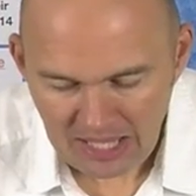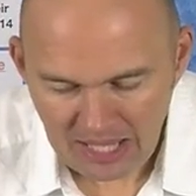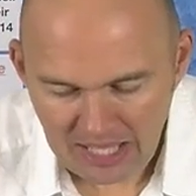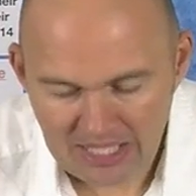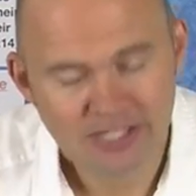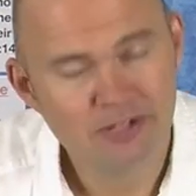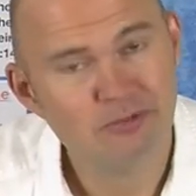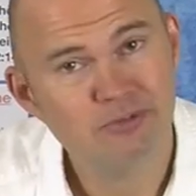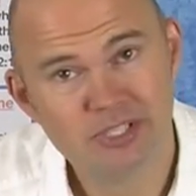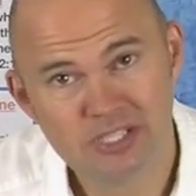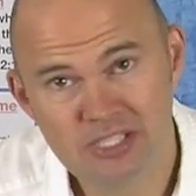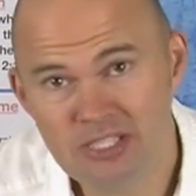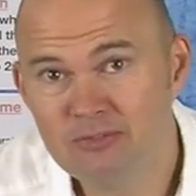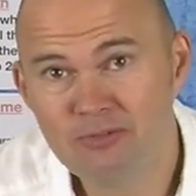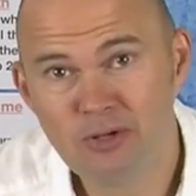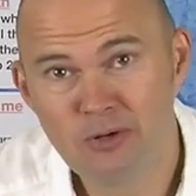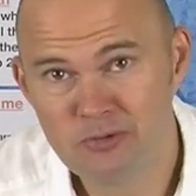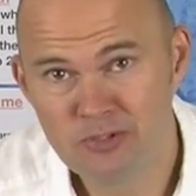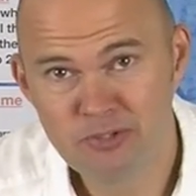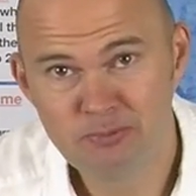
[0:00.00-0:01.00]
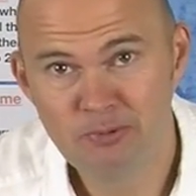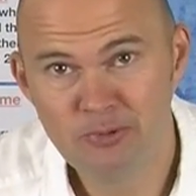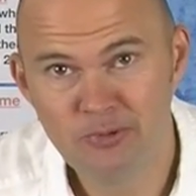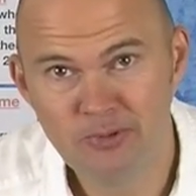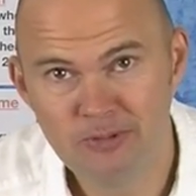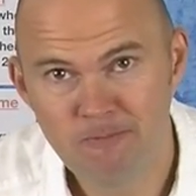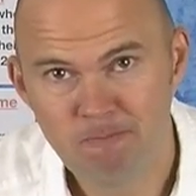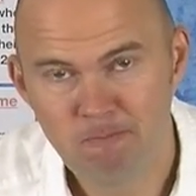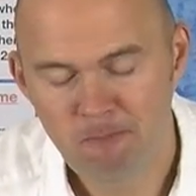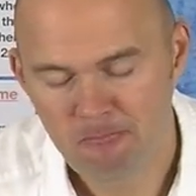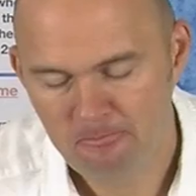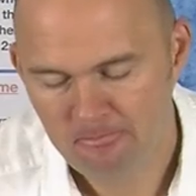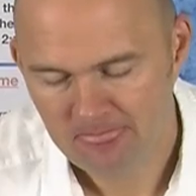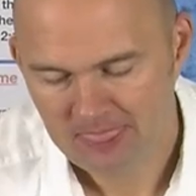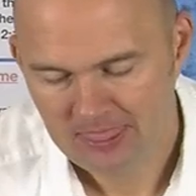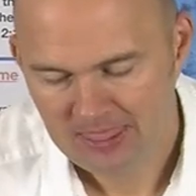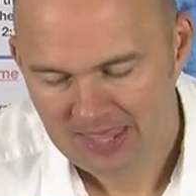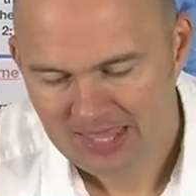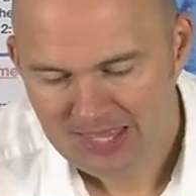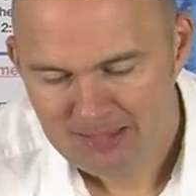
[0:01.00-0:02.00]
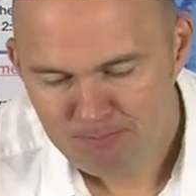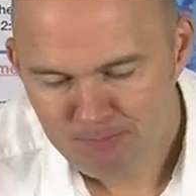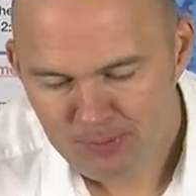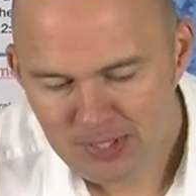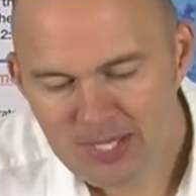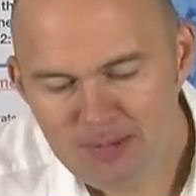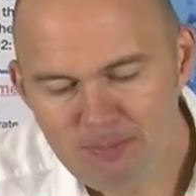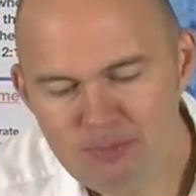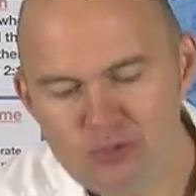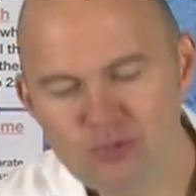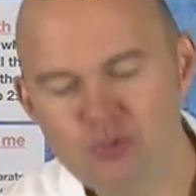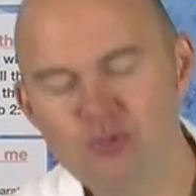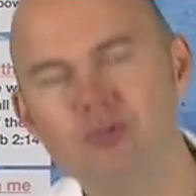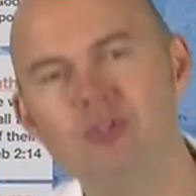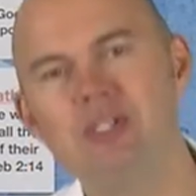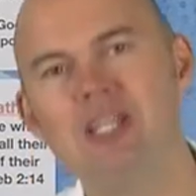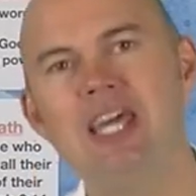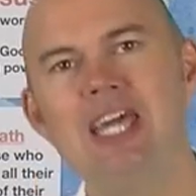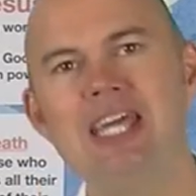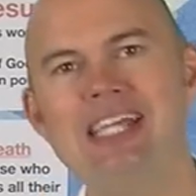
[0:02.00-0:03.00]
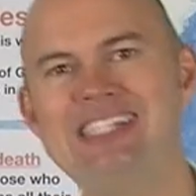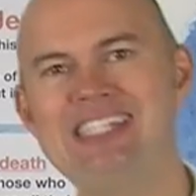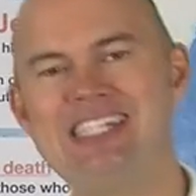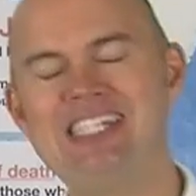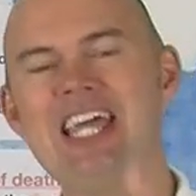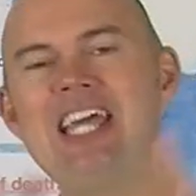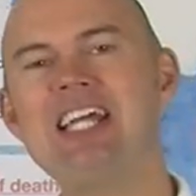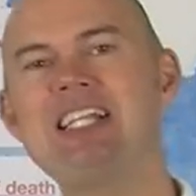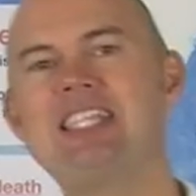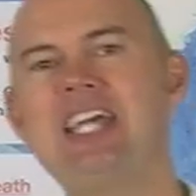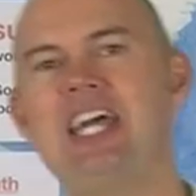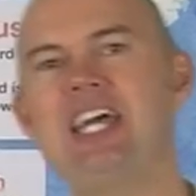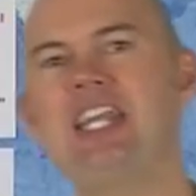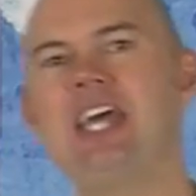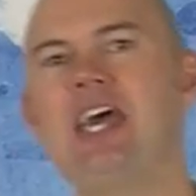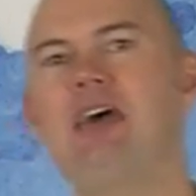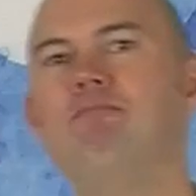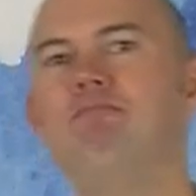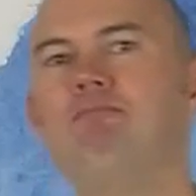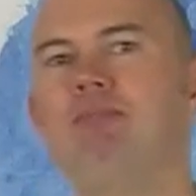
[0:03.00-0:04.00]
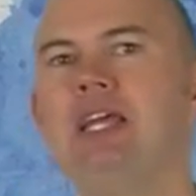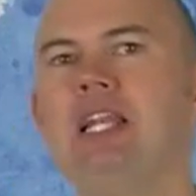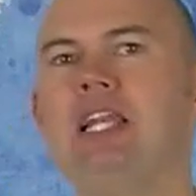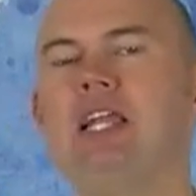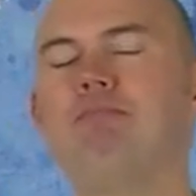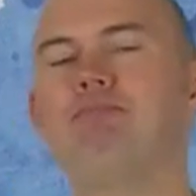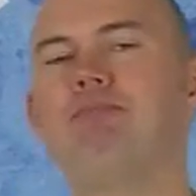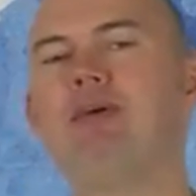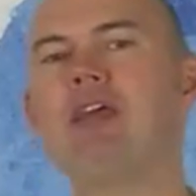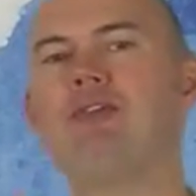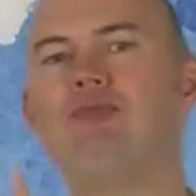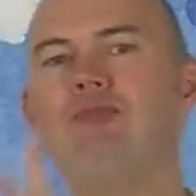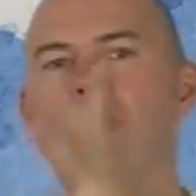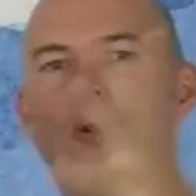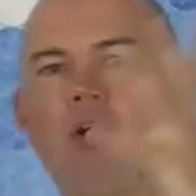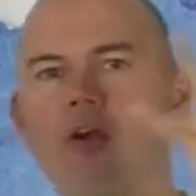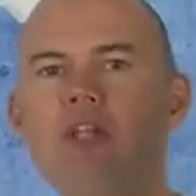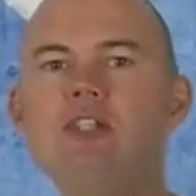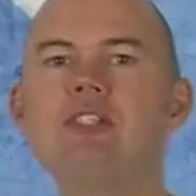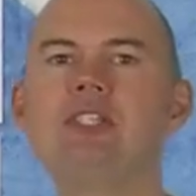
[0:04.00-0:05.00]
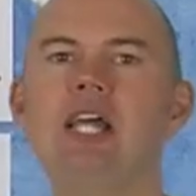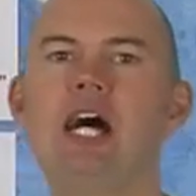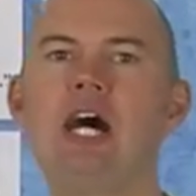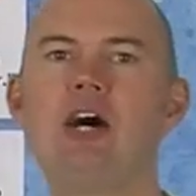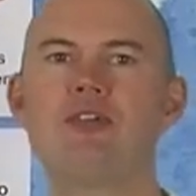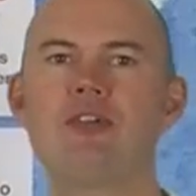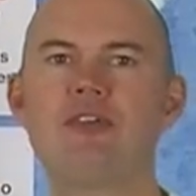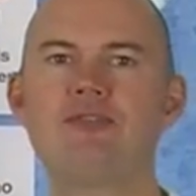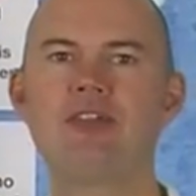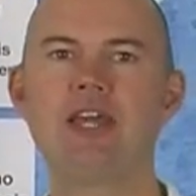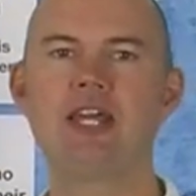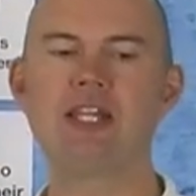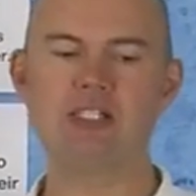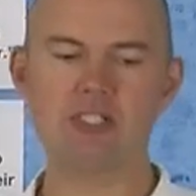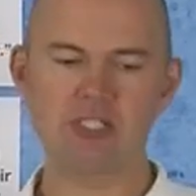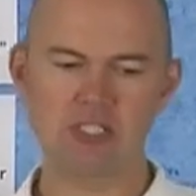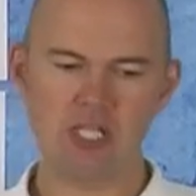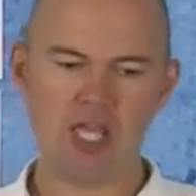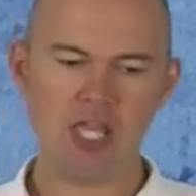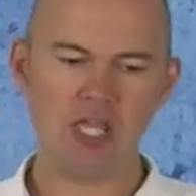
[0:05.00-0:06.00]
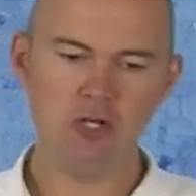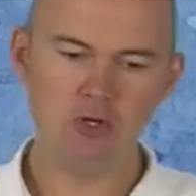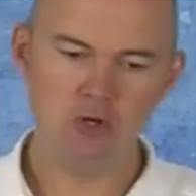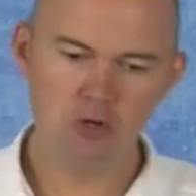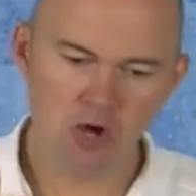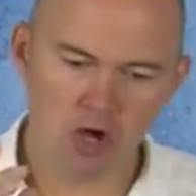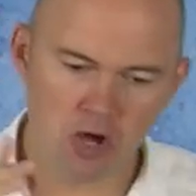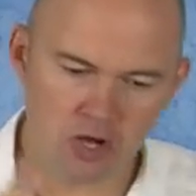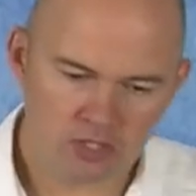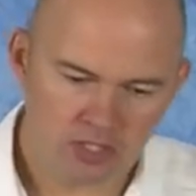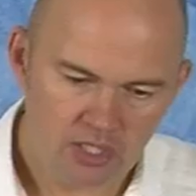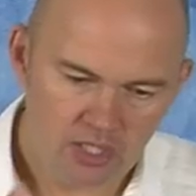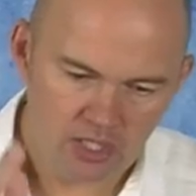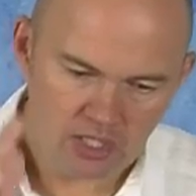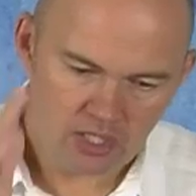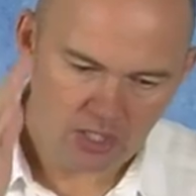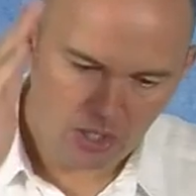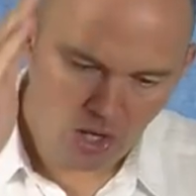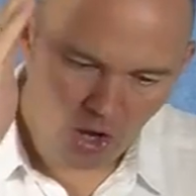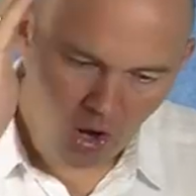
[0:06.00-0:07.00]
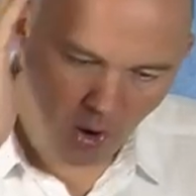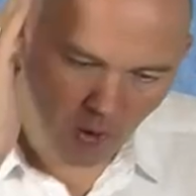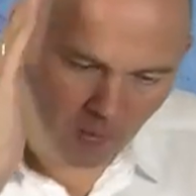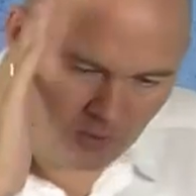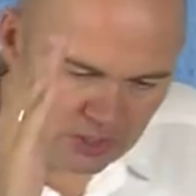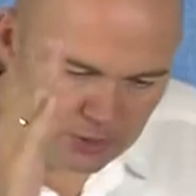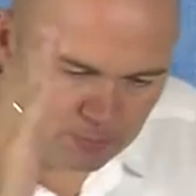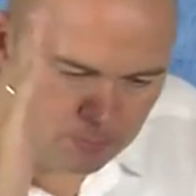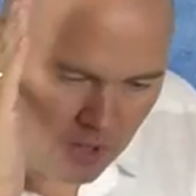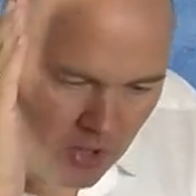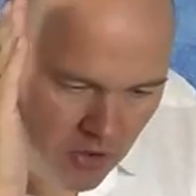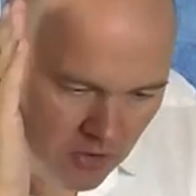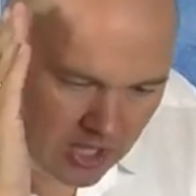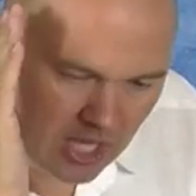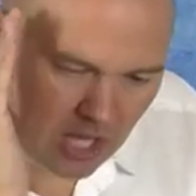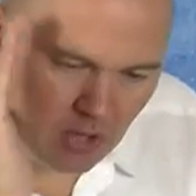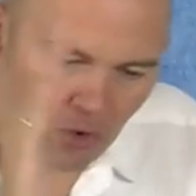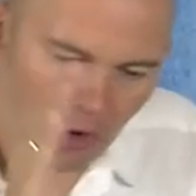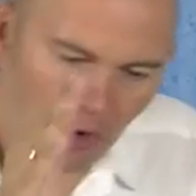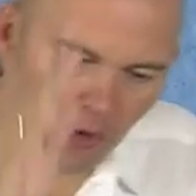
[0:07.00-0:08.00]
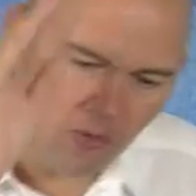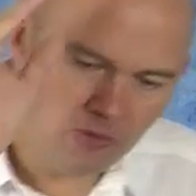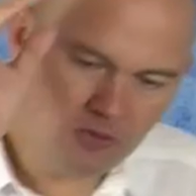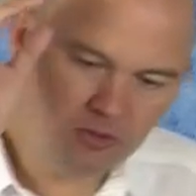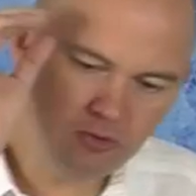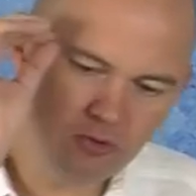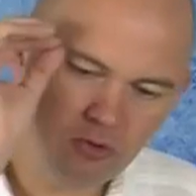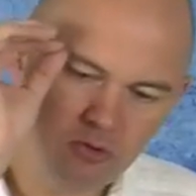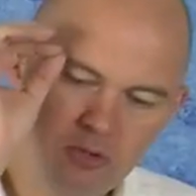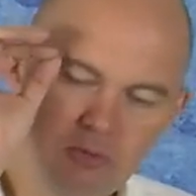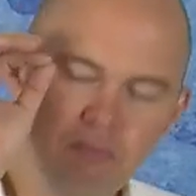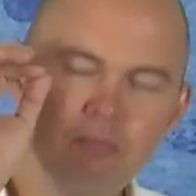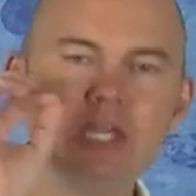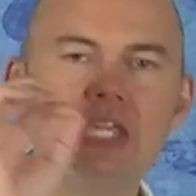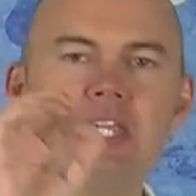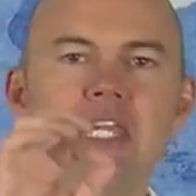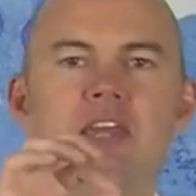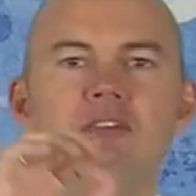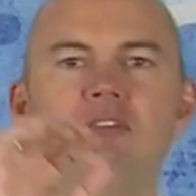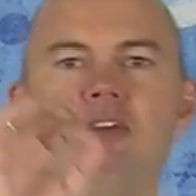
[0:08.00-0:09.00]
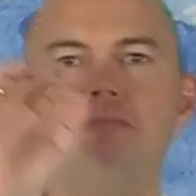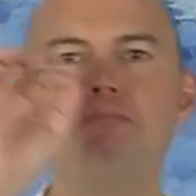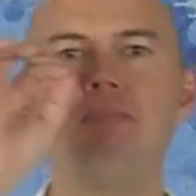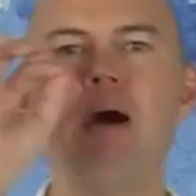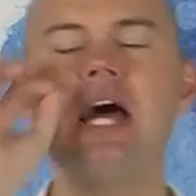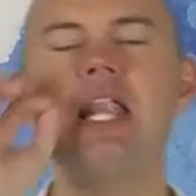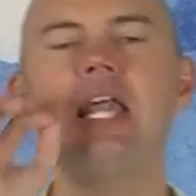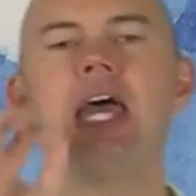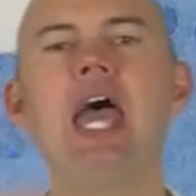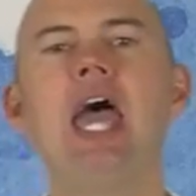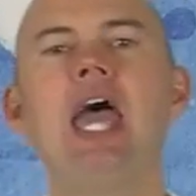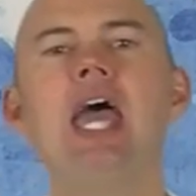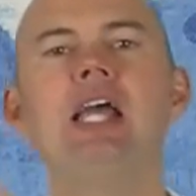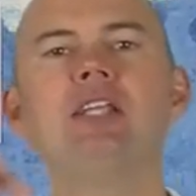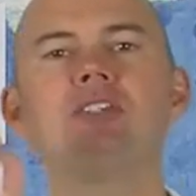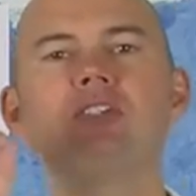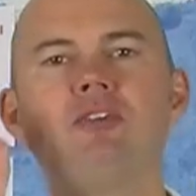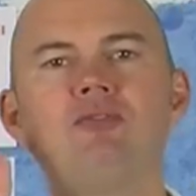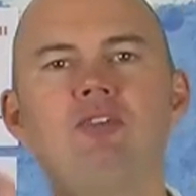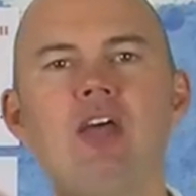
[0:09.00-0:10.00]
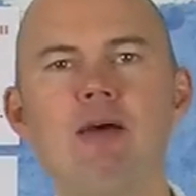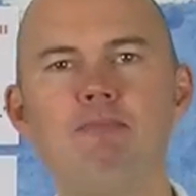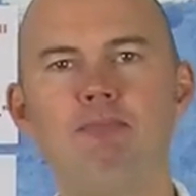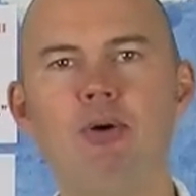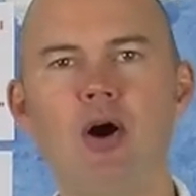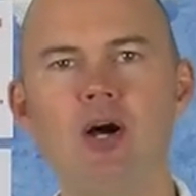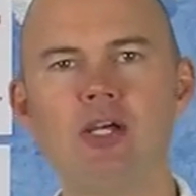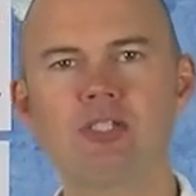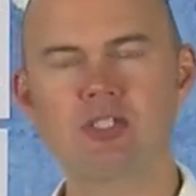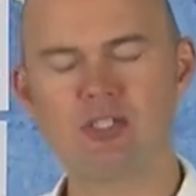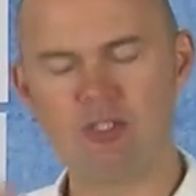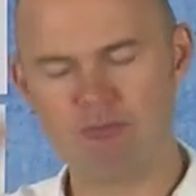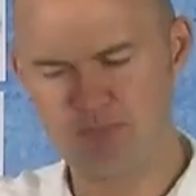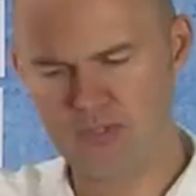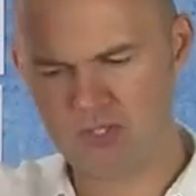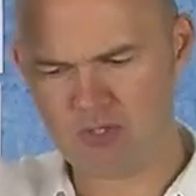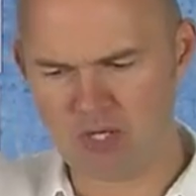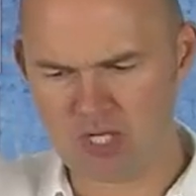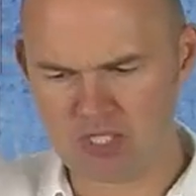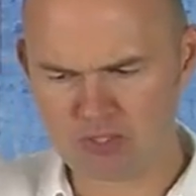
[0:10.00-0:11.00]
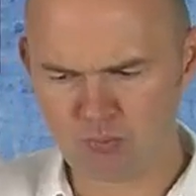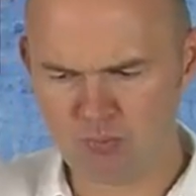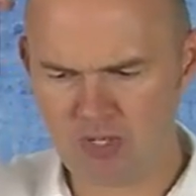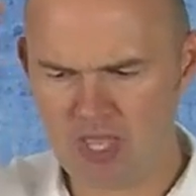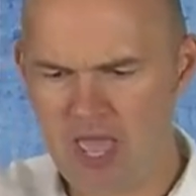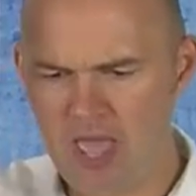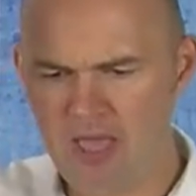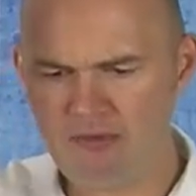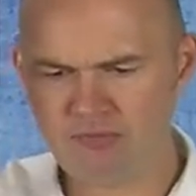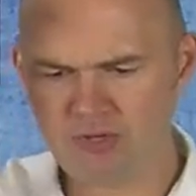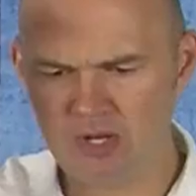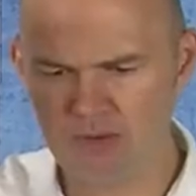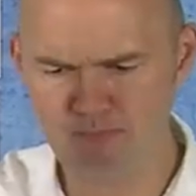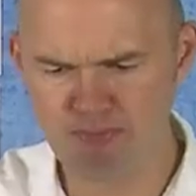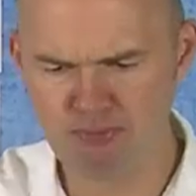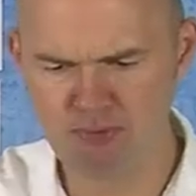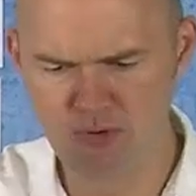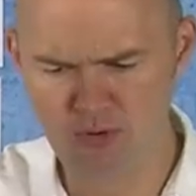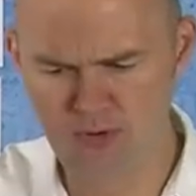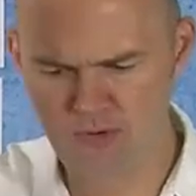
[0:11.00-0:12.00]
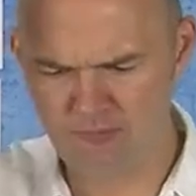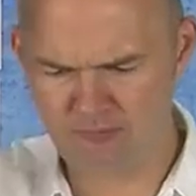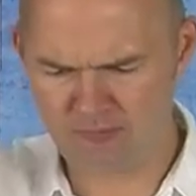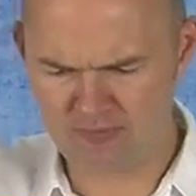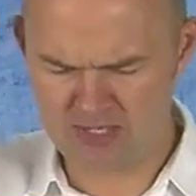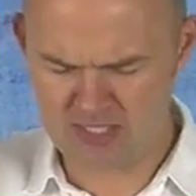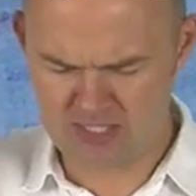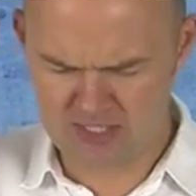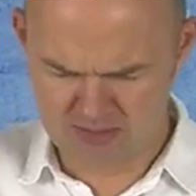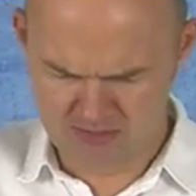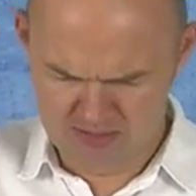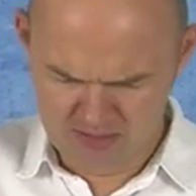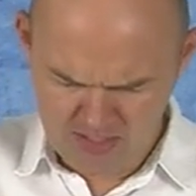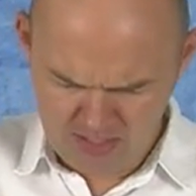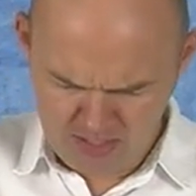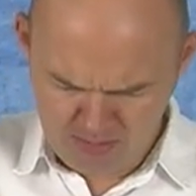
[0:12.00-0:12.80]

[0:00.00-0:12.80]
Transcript: And they received the Holy Spirit. People today take that and build a big theology out of that and say, look, the Holy Spirit can only be given by the hands of the apostle, because we have the proof in